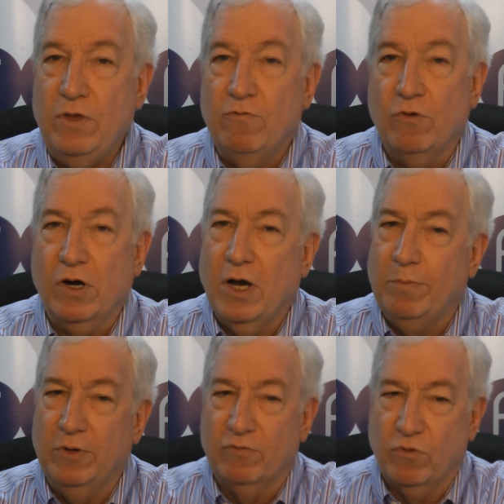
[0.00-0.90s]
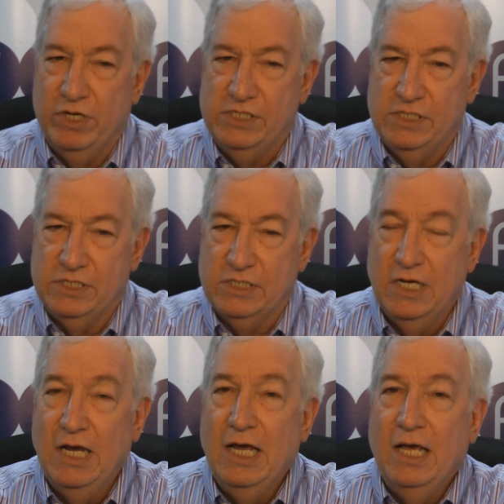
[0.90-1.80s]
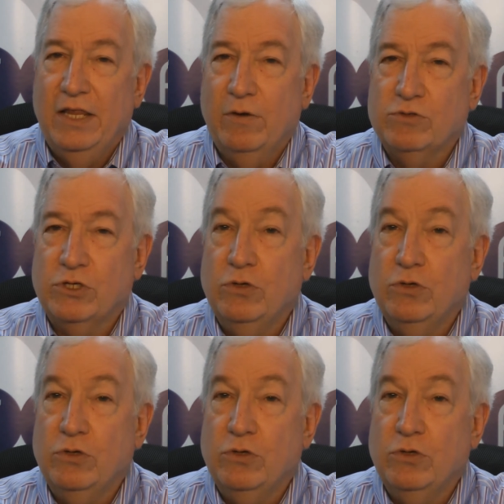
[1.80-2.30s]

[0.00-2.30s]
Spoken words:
for a couple of reasons. There was a